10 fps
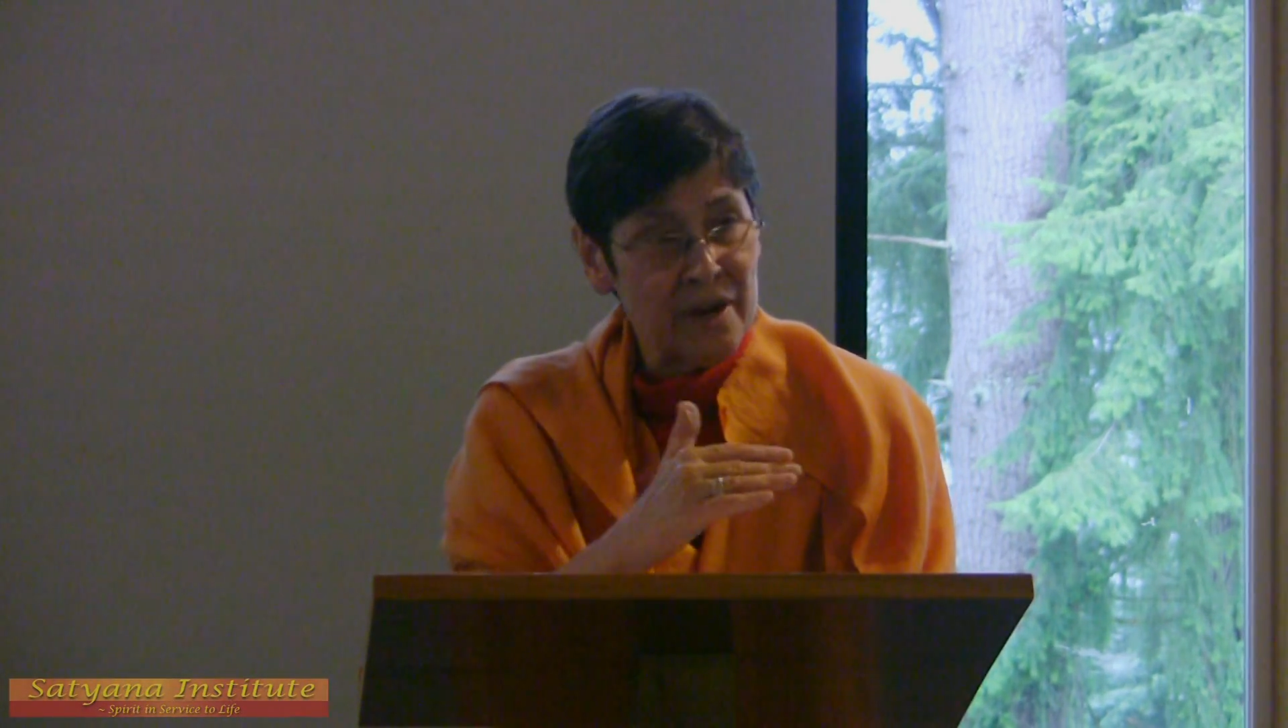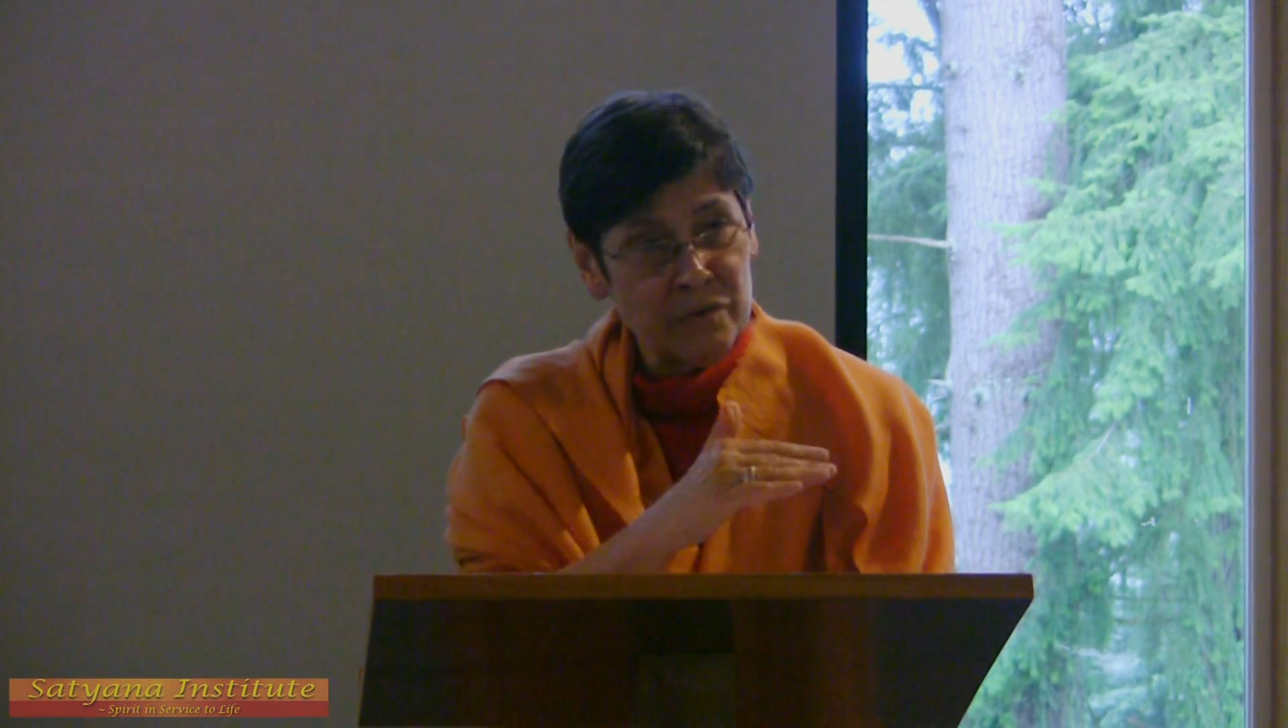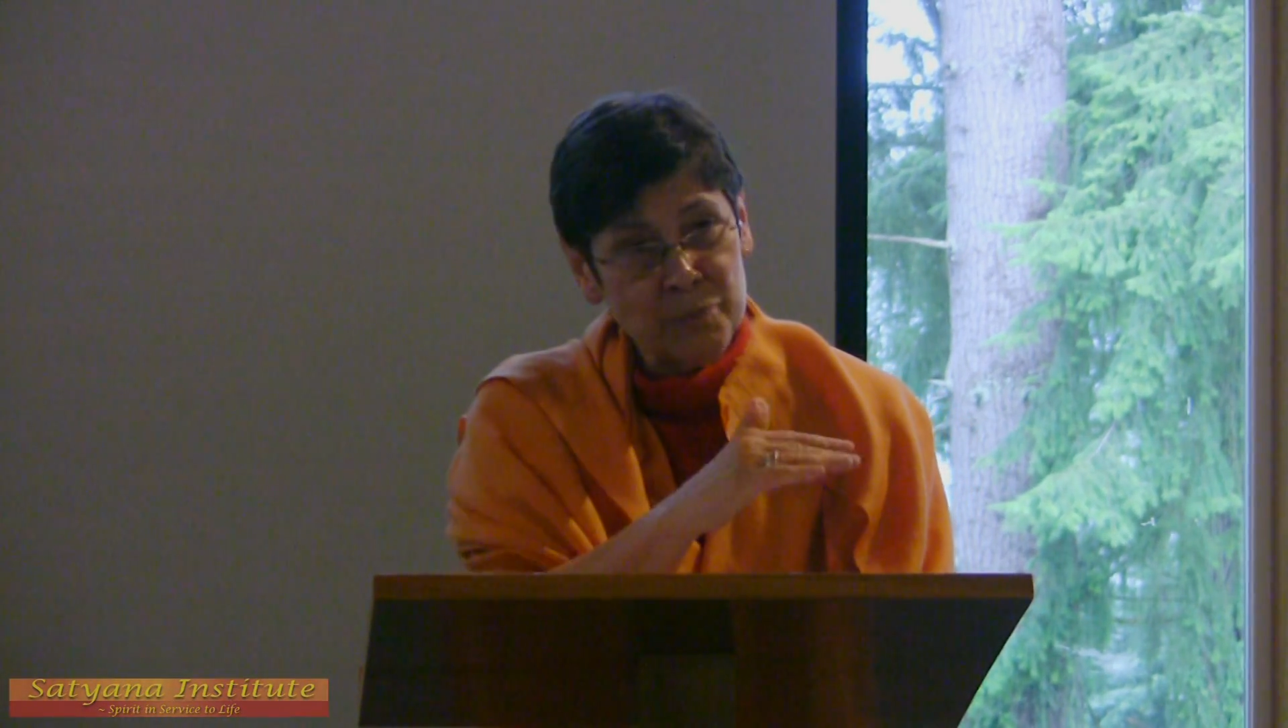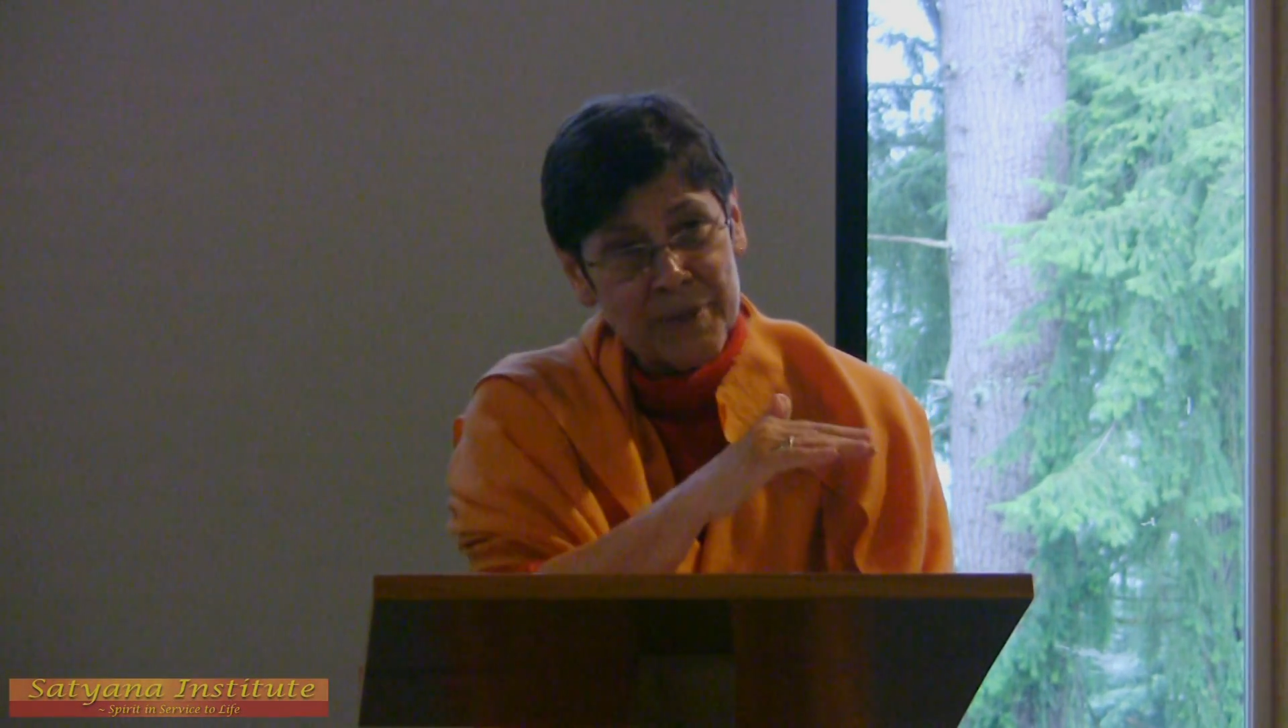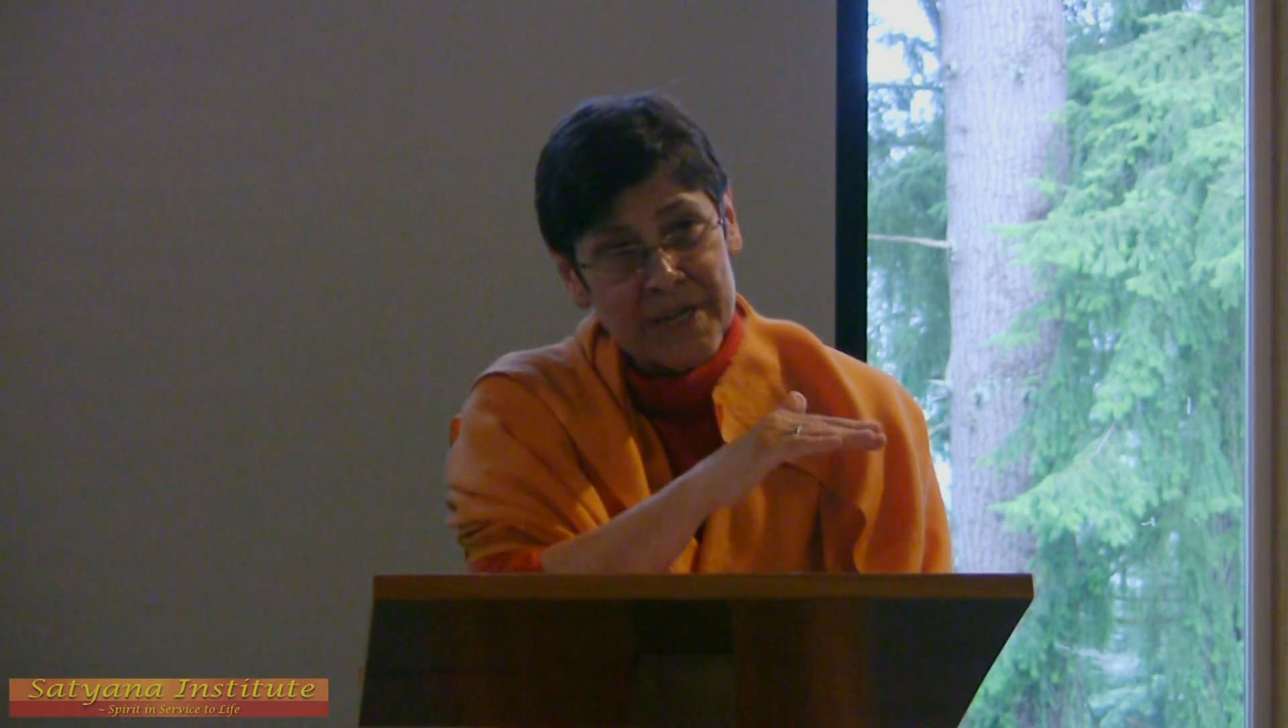never be